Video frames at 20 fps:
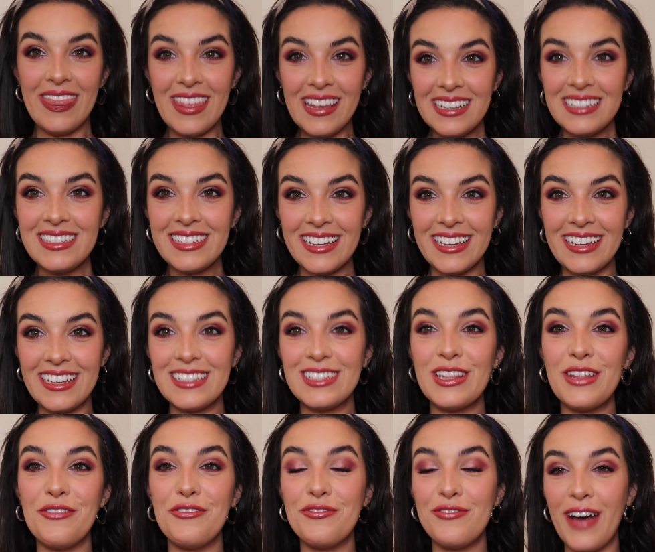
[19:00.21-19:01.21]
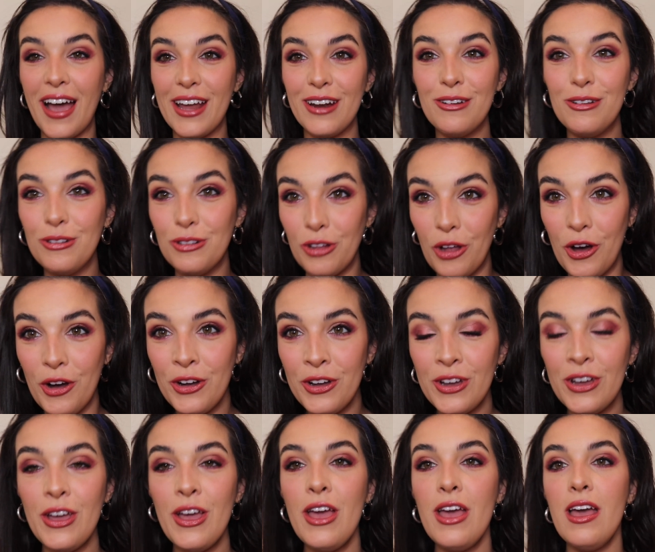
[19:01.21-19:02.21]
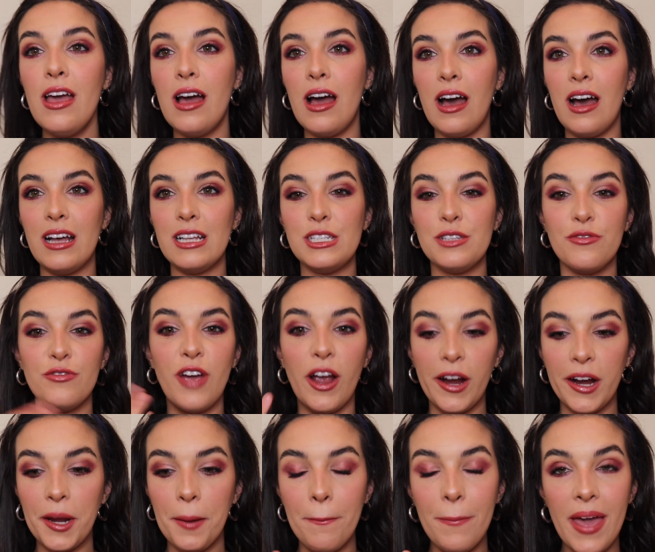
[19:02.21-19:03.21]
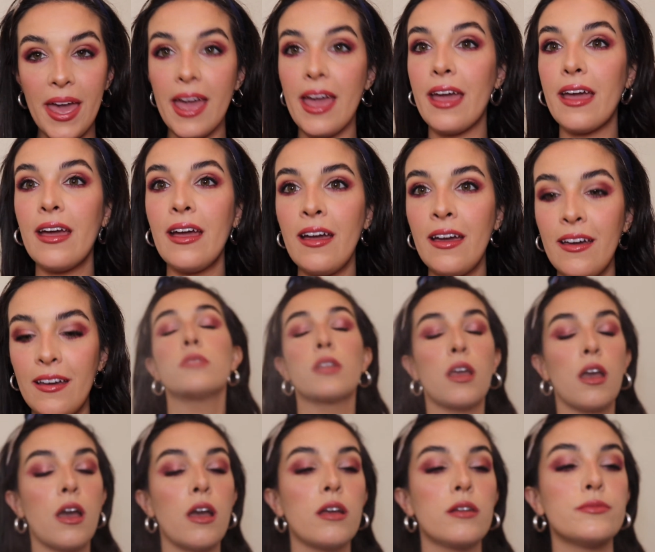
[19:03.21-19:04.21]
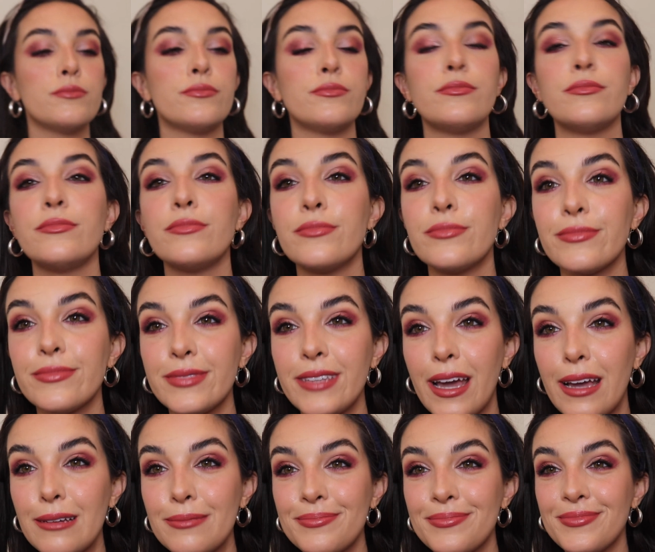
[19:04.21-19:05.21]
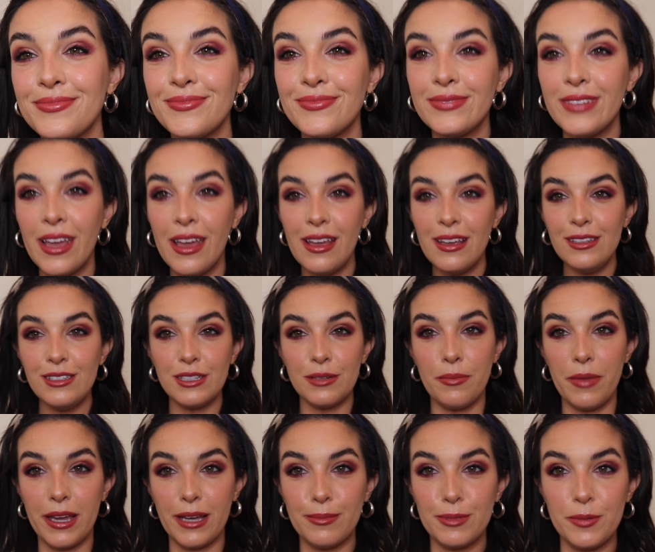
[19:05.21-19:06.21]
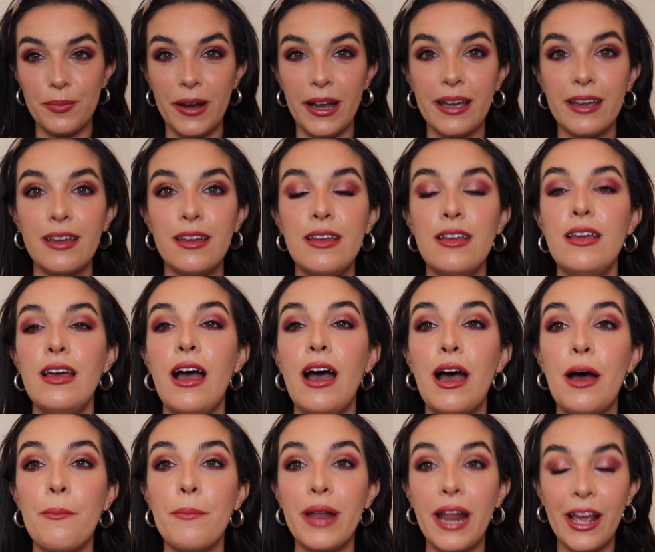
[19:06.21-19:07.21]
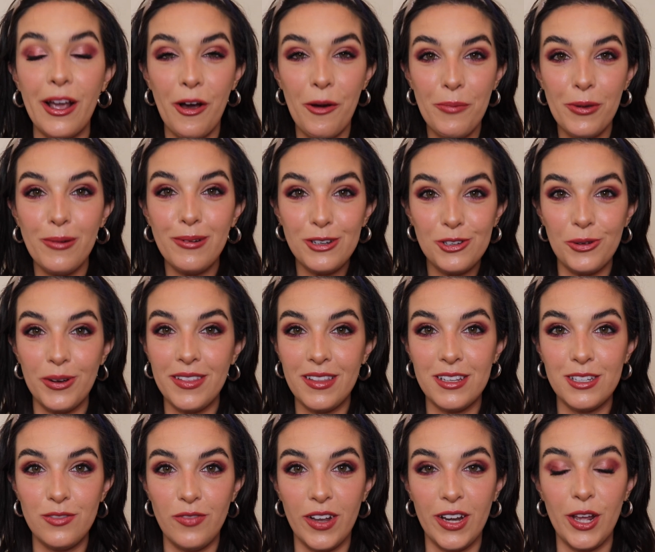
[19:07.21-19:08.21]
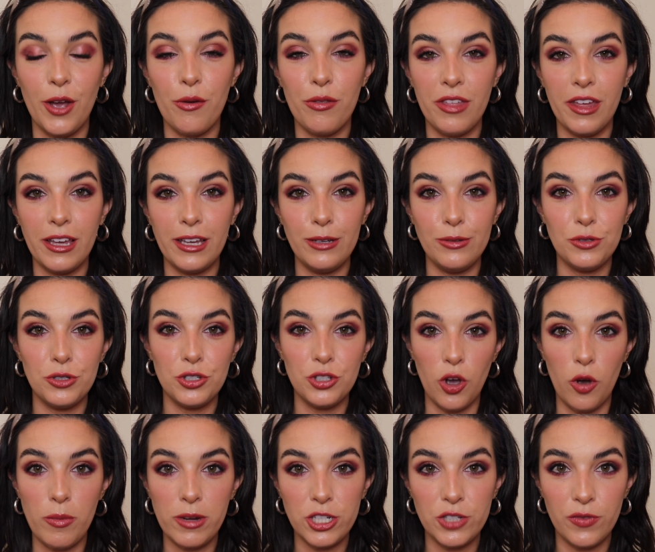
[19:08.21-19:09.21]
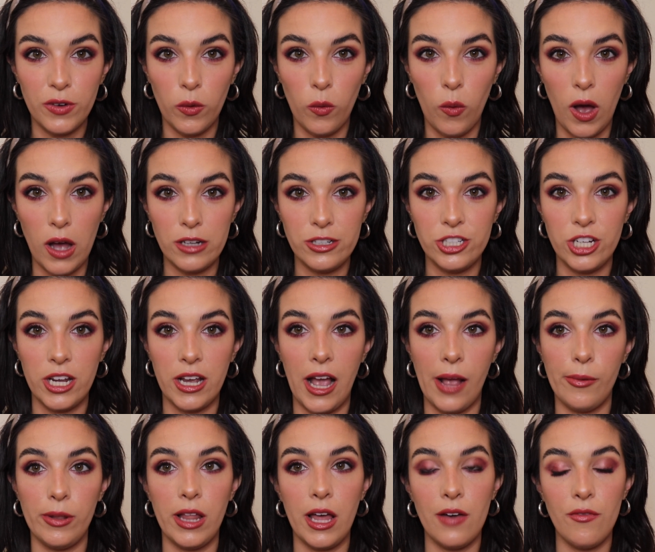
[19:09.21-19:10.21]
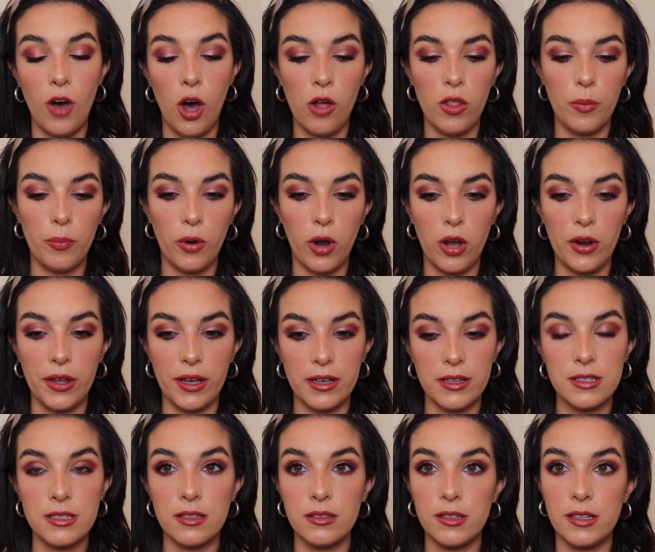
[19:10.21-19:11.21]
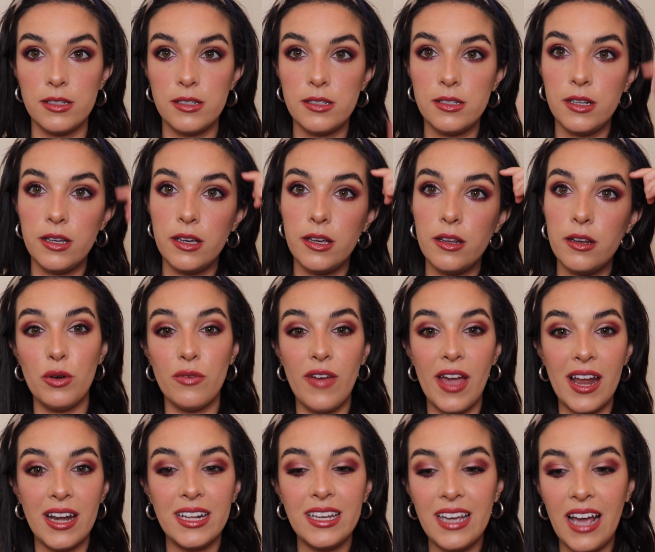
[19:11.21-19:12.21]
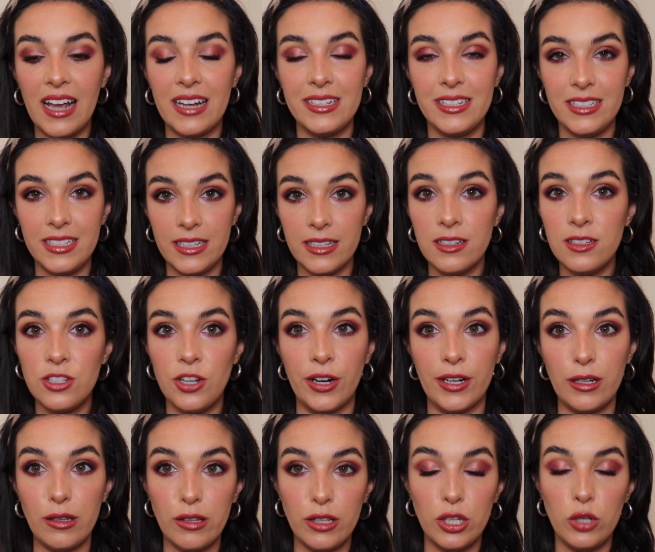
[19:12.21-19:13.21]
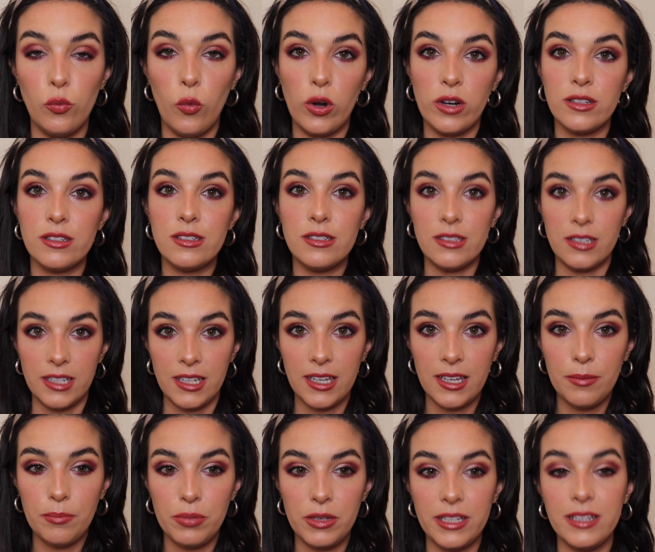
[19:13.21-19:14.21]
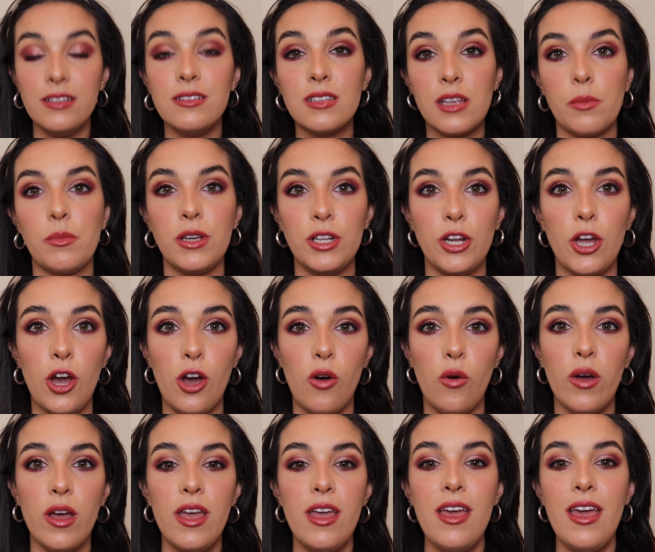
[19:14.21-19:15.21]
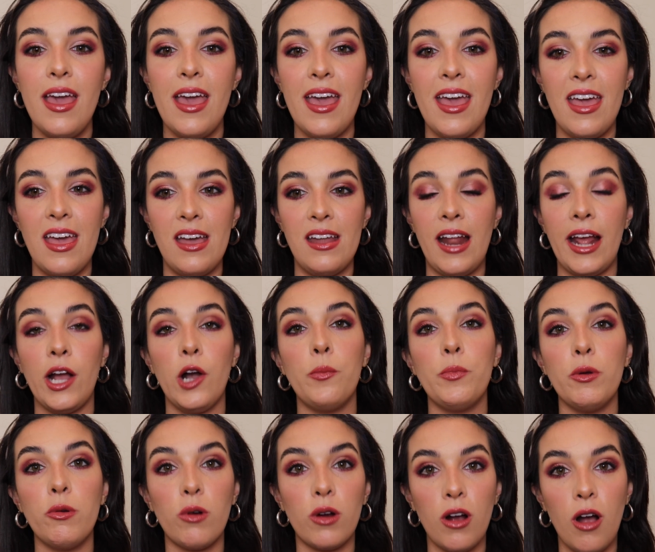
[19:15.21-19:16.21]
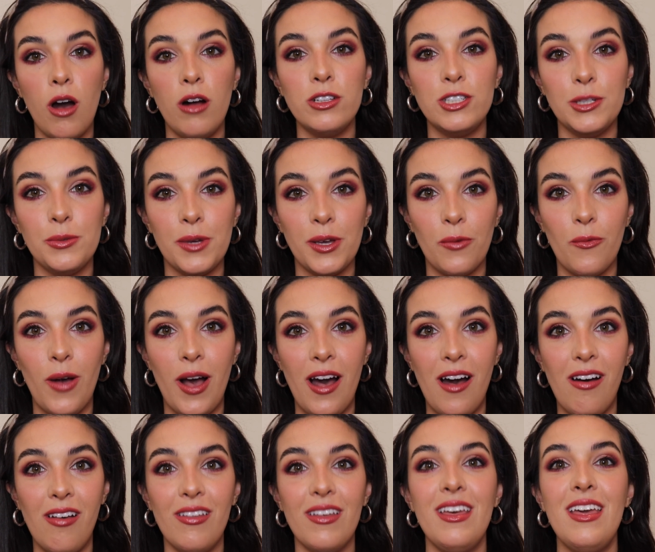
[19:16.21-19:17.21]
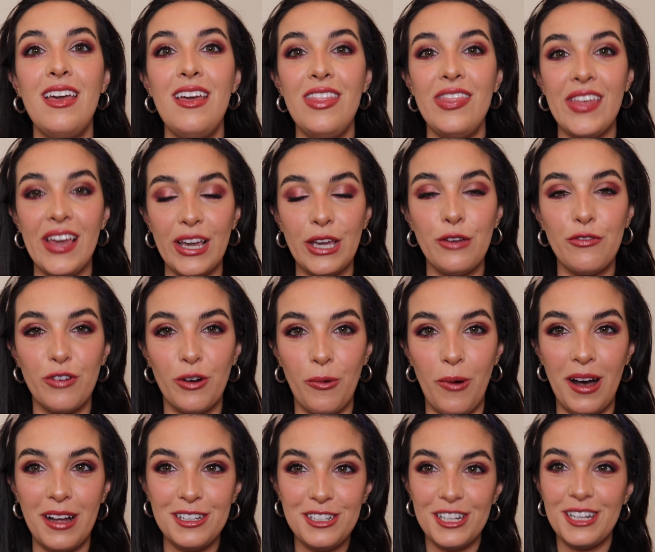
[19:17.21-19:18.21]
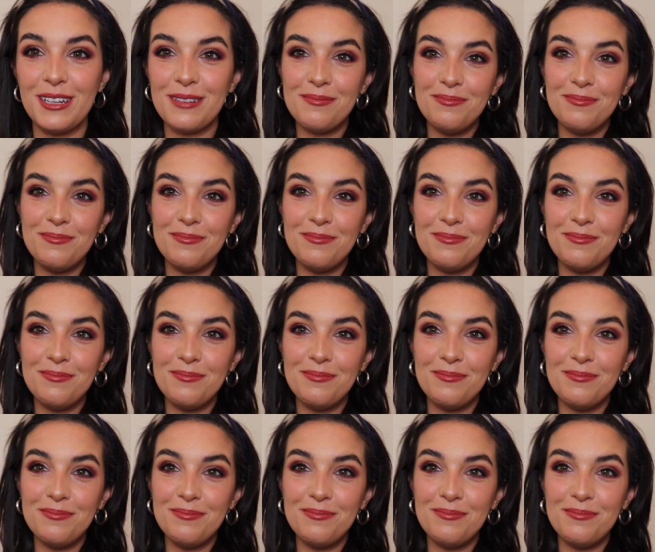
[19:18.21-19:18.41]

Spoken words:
this is the final look. It's very pink. Okay, some makeup spray. But I hope you enjoyed this video. Thank you so much for watching. I will have all the products listed. If you have any ideas or anything you want to see, please let me know. And I hope you are all doing well. Thank you for watching.